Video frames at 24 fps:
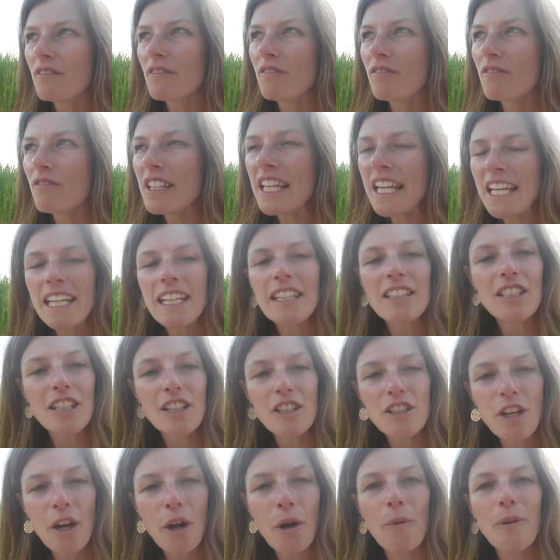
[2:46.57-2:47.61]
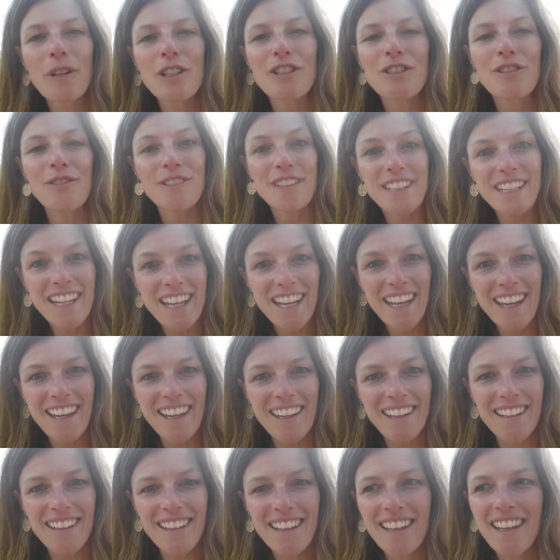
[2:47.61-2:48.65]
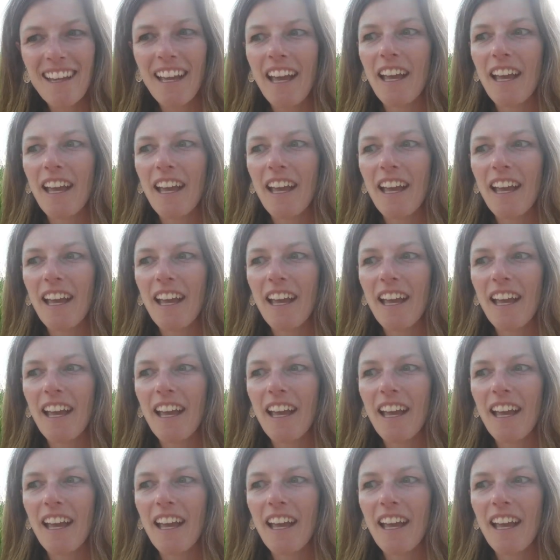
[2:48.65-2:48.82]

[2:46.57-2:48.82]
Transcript: needing to know what you need.